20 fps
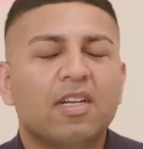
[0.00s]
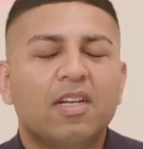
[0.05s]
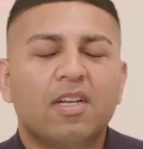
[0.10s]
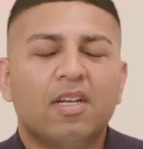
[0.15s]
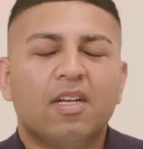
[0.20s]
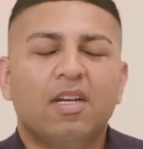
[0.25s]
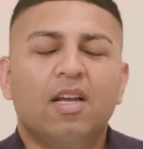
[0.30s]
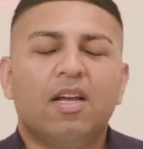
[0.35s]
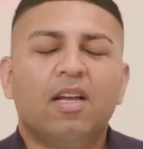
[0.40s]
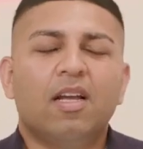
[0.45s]

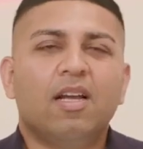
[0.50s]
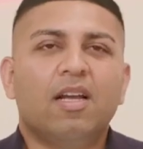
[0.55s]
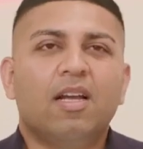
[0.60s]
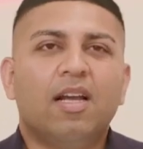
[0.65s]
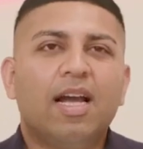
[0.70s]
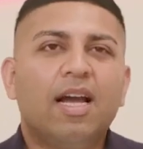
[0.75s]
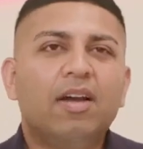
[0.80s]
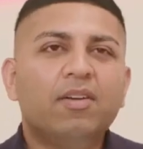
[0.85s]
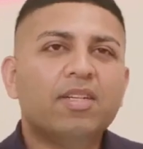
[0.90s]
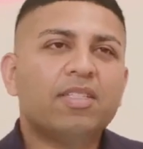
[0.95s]
So.
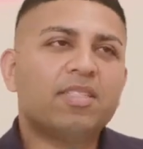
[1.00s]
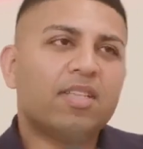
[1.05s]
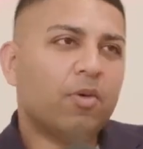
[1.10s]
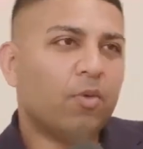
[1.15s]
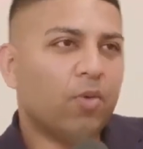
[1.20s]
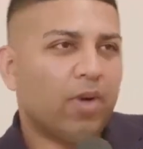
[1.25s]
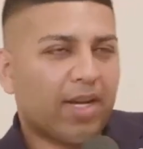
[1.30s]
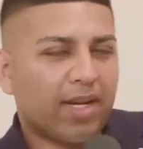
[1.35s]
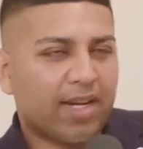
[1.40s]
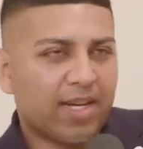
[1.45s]
How
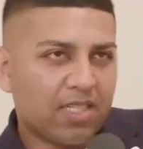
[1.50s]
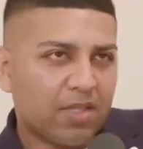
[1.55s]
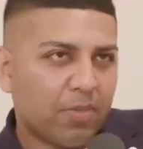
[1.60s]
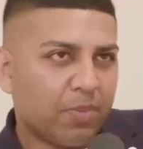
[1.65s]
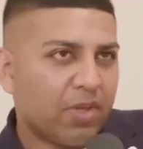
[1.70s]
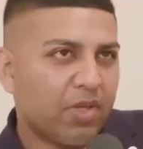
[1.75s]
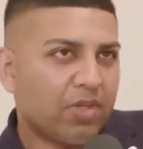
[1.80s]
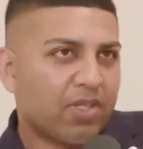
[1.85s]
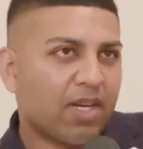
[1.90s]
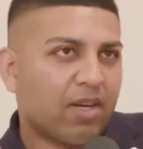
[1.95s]
does it work
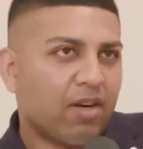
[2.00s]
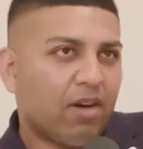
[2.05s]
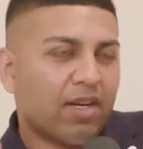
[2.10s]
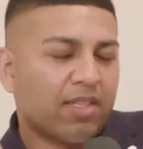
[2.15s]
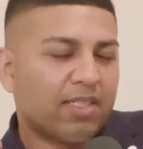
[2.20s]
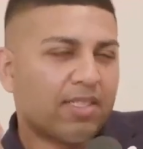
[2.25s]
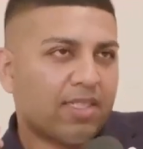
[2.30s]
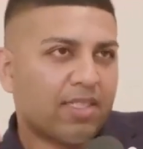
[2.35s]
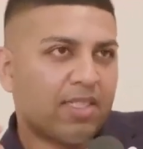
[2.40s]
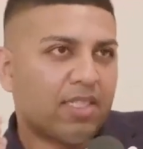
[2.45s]
as a music
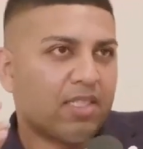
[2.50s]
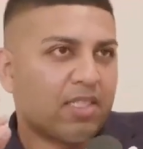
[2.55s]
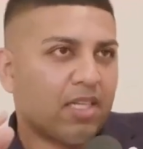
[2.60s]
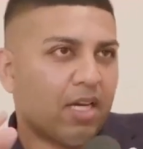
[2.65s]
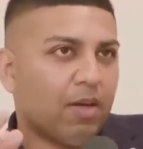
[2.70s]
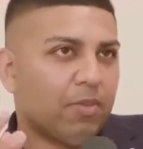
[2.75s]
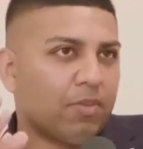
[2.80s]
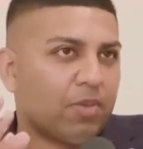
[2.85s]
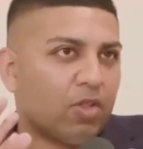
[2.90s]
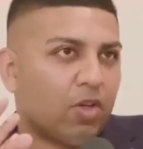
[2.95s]
artist
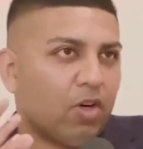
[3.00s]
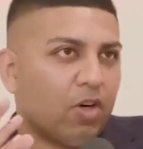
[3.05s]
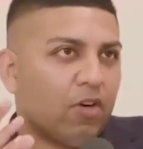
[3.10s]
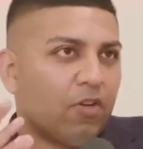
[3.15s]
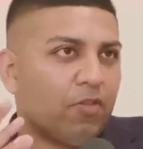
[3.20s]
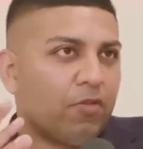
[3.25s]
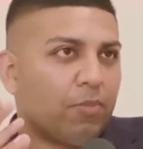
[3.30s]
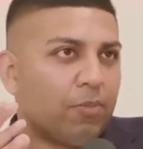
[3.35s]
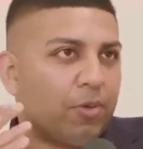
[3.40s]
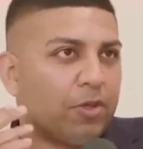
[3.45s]
in terms
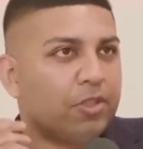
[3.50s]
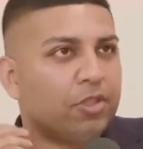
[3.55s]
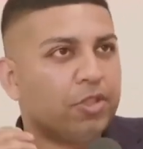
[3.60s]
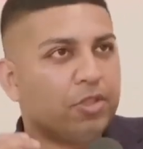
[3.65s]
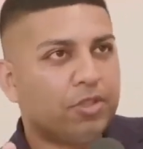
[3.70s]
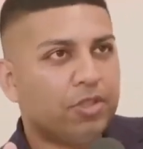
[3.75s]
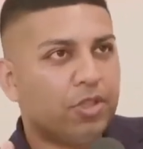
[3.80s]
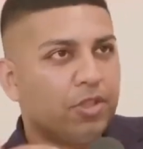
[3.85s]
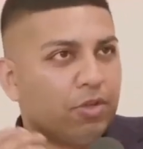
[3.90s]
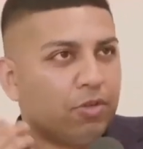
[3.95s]
of
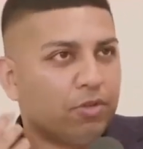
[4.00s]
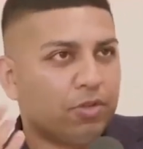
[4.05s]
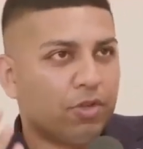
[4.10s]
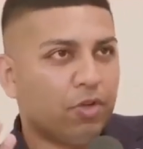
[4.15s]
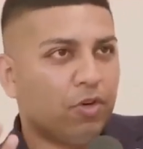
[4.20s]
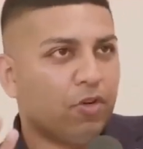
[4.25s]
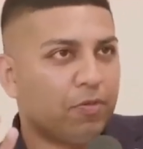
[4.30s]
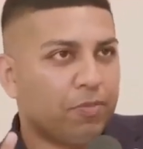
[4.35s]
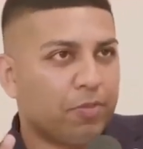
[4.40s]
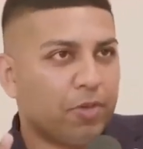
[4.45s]
producing your
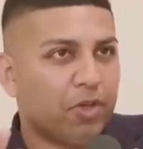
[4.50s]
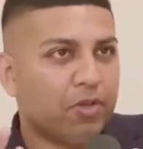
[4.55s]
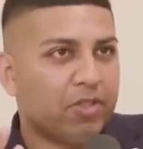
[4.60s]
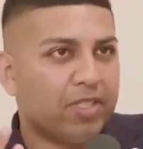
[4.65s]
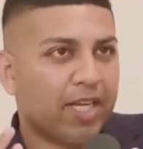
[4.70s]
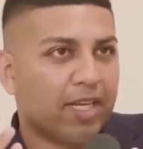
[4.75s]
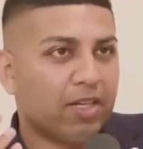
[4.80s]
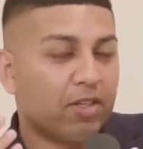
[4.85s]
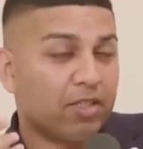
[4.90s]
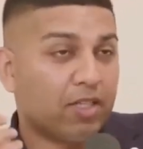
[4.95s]
sort of
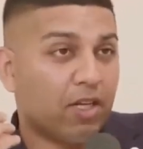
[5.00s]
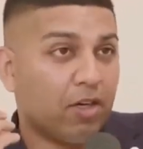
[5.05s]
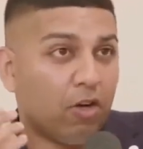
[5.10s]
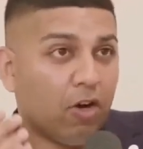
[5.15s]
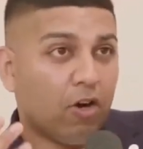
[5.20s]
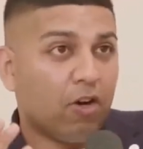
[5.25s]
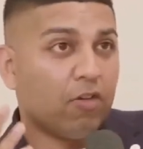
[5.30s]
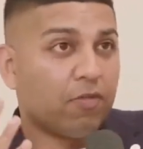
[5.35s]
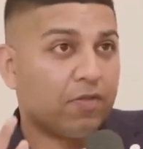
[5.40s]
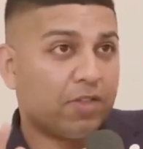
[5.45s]
music? Because a
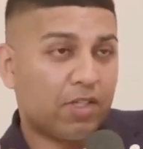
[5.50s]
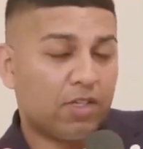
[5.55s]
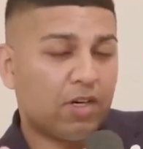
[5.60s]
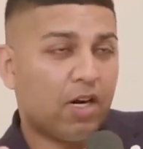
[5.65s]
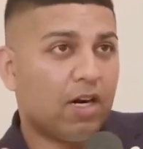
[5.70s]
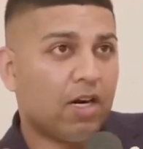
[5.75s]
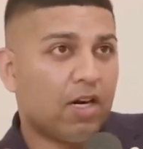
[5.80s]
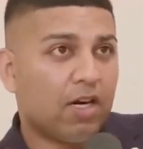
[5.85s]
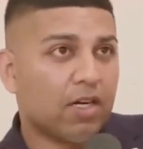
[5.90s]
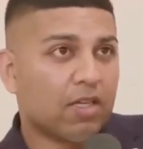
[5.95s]
lot of
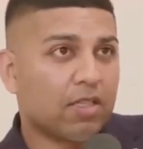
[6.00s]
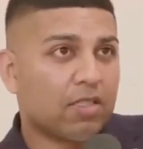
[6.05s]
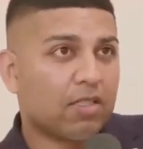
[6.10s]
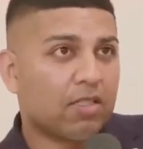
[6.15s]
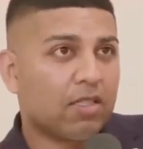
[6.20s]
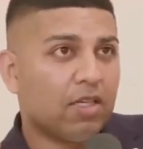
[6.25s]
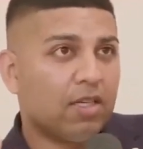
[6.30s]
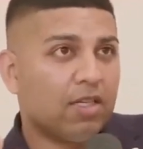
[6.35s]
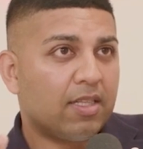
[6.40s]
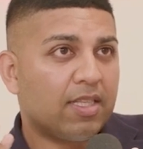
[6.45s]

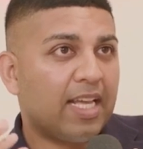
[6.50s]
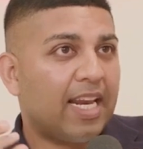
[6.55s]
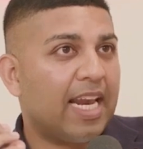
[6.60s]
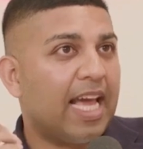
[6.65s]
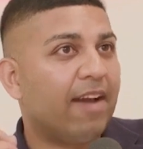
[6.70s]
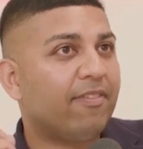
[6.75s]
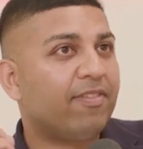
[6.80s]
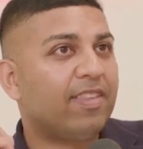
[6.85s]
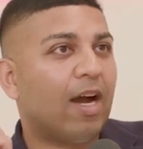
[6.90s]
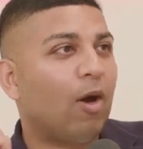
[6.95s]
stars,
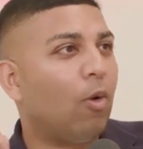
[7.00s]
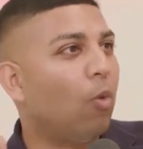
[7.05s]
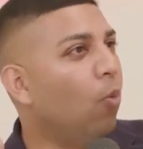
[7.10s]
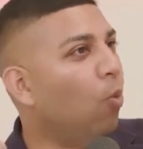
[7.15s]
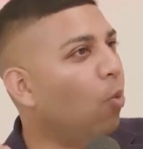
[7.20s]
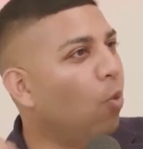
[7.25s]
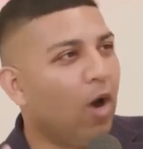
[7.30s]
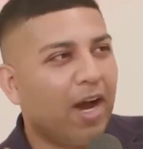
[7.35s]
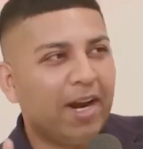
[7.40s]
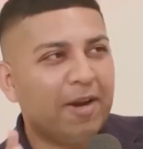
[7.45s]
they'll have that
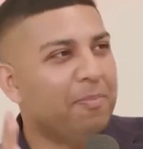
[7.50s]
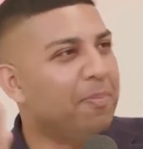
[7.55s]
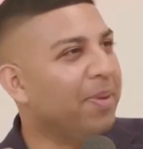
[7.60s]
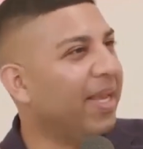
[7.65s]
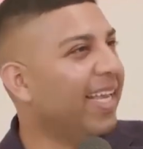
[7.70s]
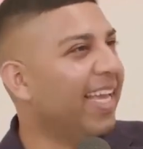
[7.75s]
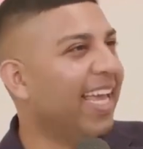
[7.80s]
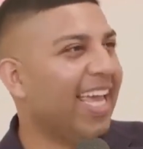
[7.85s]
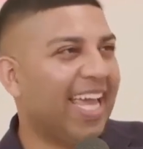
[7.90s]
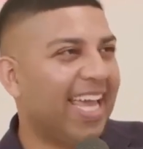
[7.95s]
one
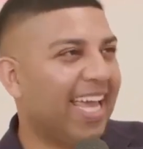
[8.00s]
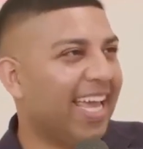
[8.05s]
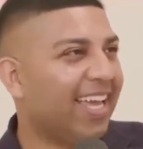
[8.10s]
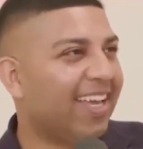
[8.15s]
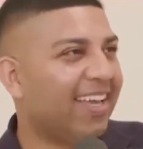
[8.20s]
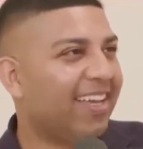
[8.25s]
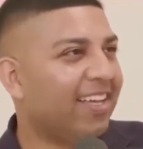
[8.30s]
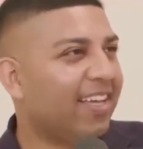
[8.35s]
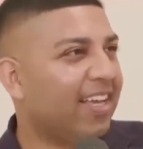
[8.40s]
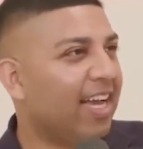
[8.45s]
big
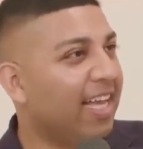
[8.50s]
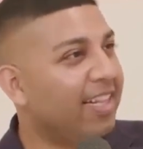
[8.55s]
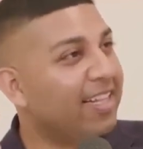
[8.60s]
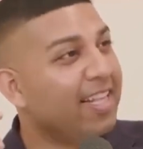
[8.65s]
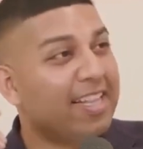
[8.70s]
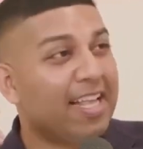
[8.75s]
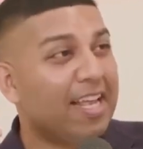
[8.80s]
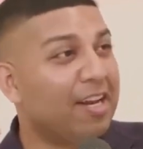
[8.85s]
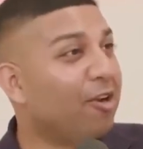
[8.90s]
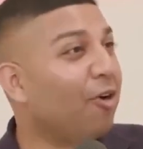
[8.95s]
hit mm.
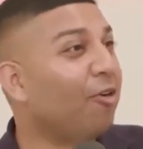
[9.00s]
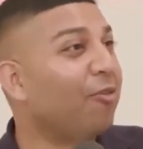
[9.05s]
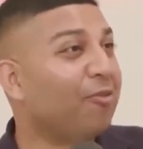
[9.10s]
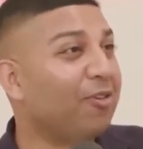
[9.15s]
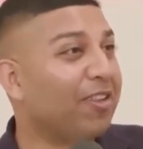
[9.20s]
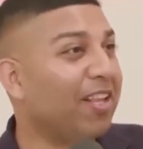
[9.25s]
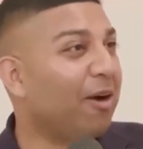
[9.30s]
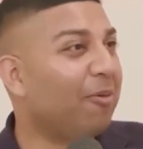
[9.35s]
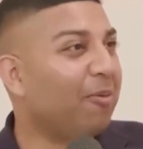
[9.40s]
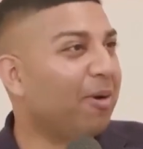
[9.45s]
and then they're
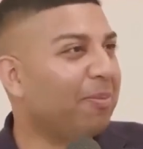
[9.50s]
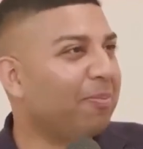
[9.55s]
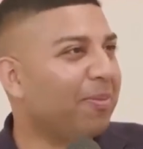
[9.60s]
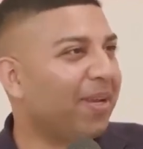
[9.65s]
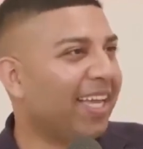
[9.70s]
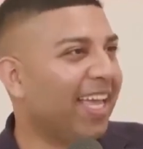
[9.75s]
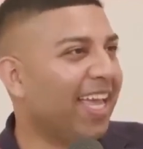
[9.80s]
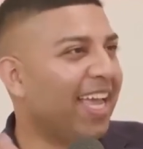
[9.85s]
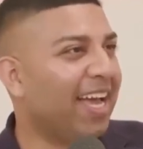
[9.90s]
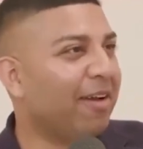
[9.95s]
known for that
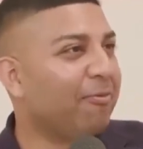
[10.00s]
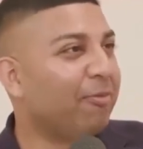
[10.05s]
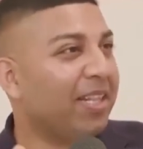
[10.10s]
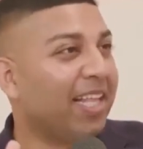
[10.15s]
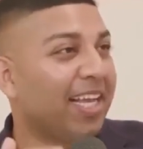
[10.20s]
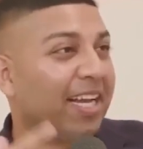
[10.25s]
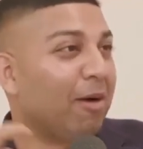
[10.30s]
one big hit. And yeah.